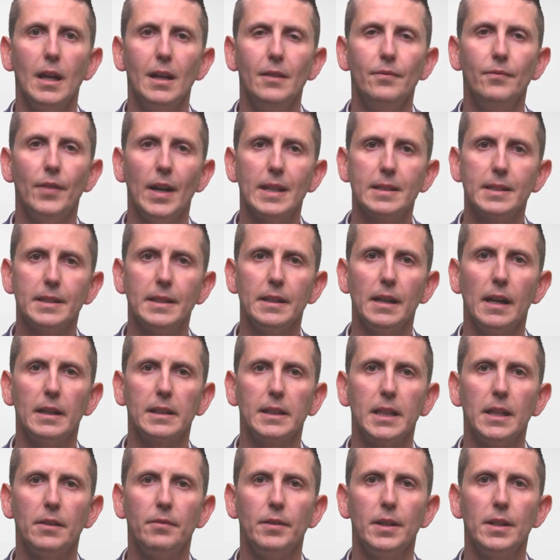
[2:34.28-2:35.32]
Investing
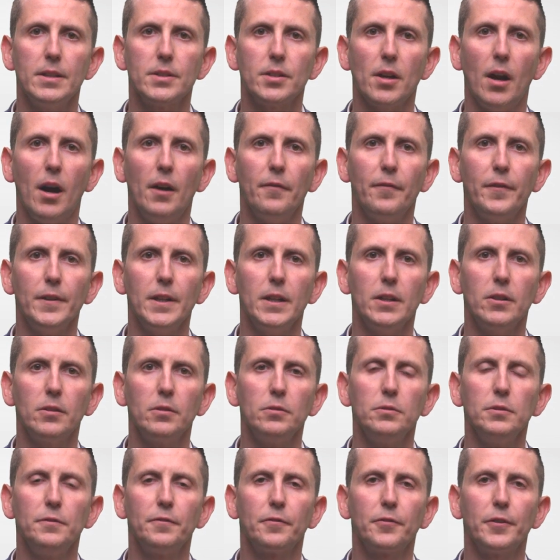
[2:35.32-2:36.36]
activities often
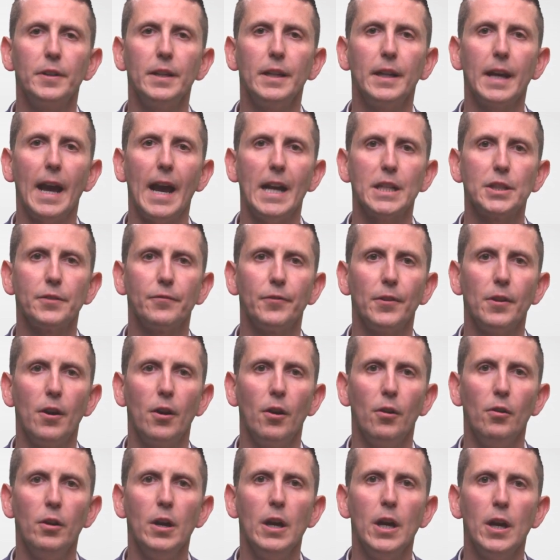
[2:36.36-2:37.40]
include free cash
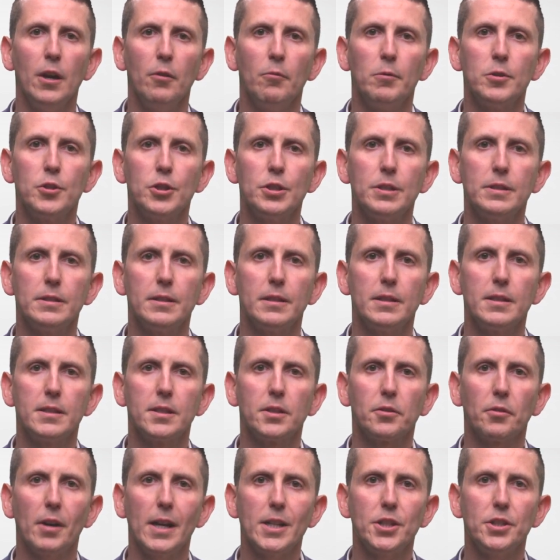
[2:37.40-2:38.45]
flow, which is the
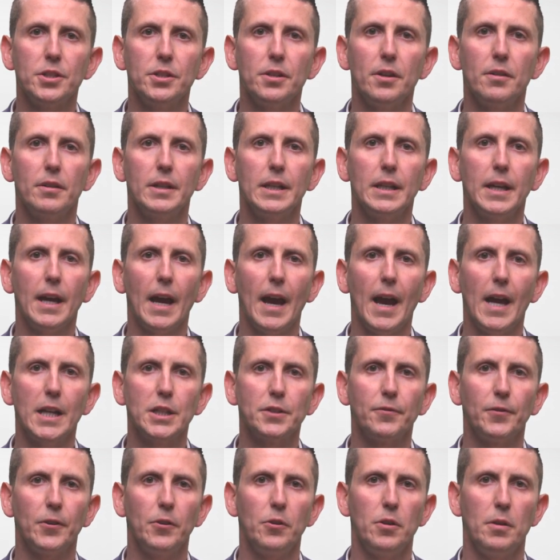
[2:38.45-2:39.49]
discretionary cash
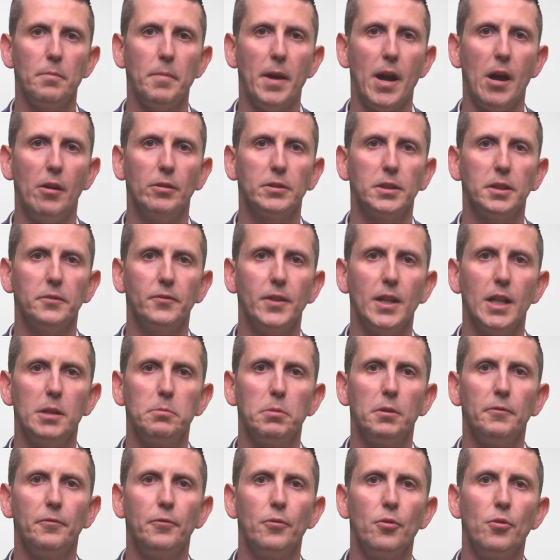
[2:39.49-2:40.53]
flow amount
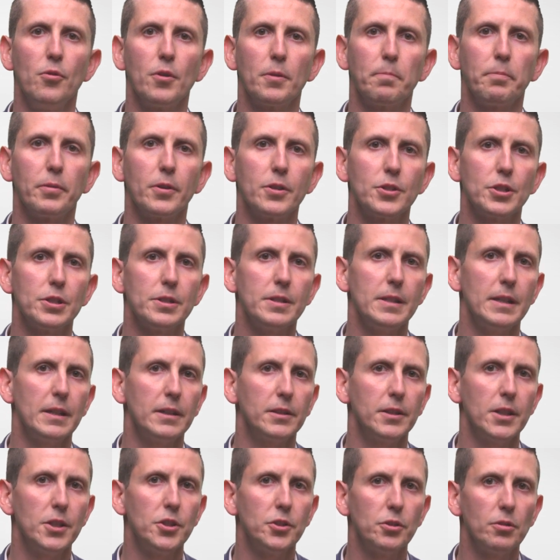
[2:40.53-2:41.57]
available for purchasing
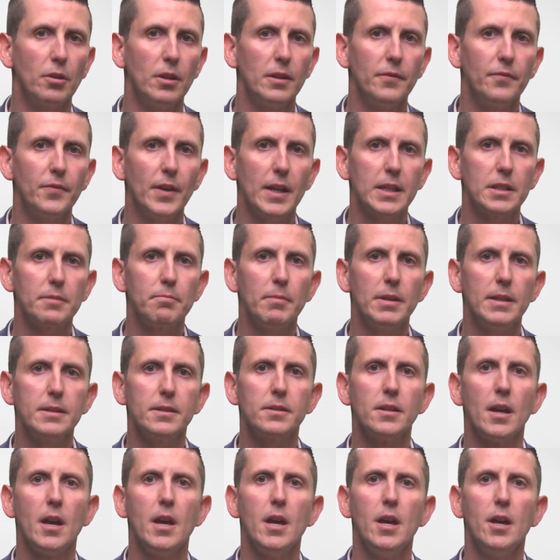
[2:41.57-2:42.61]
additional
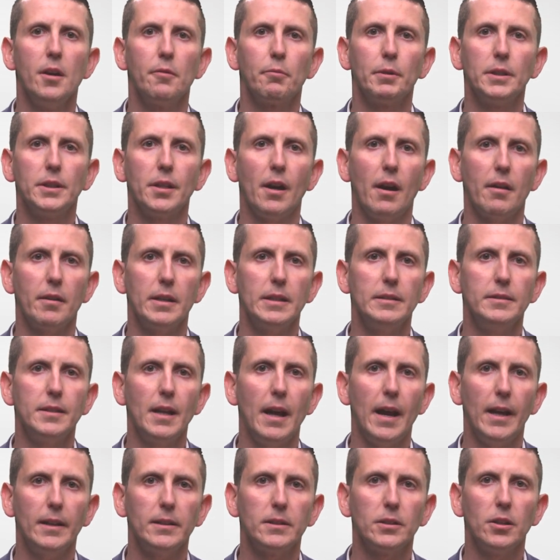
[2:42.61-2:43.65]
investments, retiring
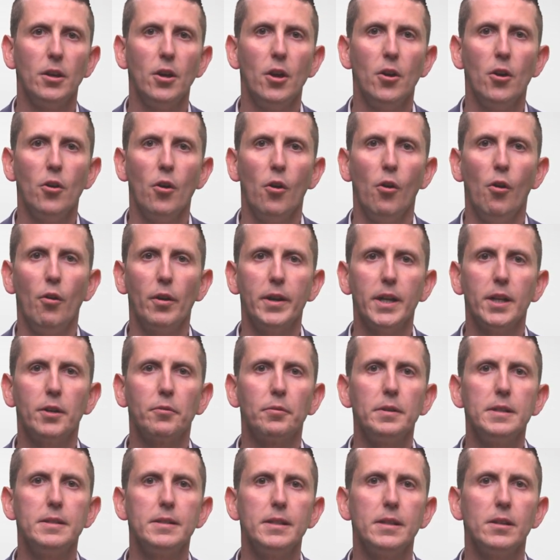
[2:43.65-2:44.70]
debt, or
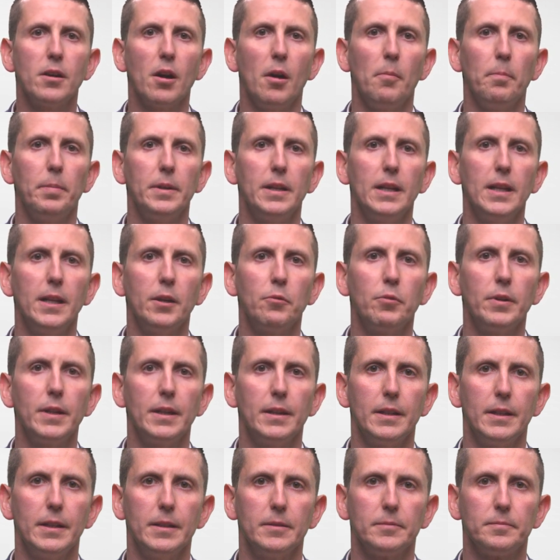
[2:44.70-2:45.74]
increasing company
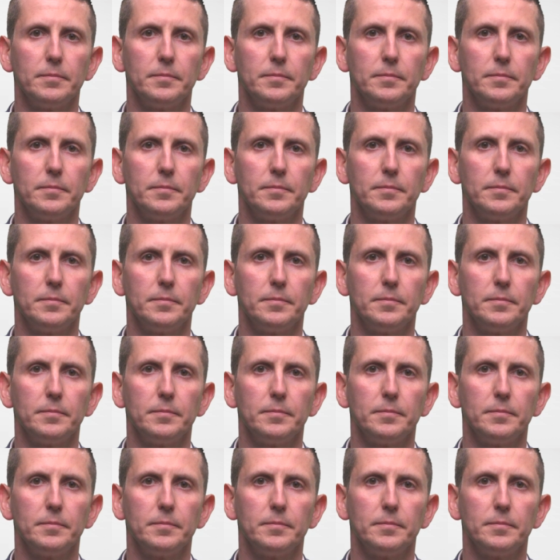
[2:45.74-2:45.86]
liquidity.